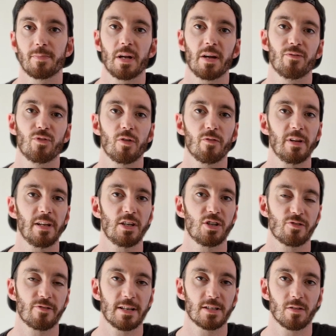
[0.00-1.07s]
but I've not really
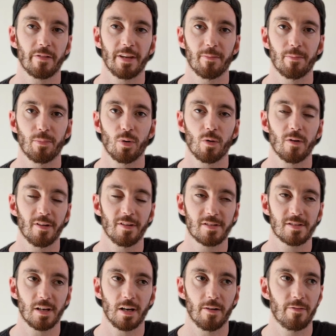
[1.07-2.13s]
stressed on the
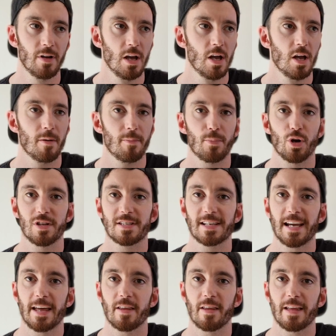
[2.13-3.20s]
importance of putting
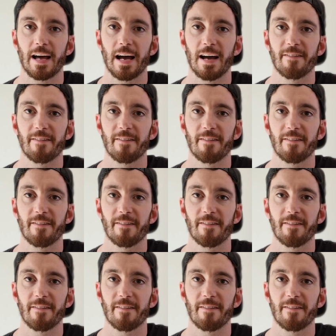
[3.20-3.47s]
together that